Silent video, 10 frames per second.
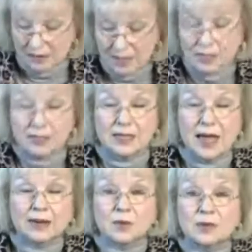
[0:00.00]
That's
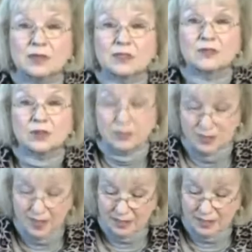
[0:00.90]
exactly what this verse
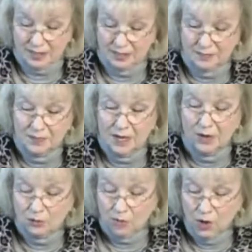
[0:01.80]
says in
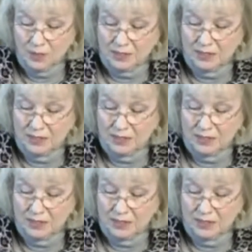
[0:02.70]
Romans.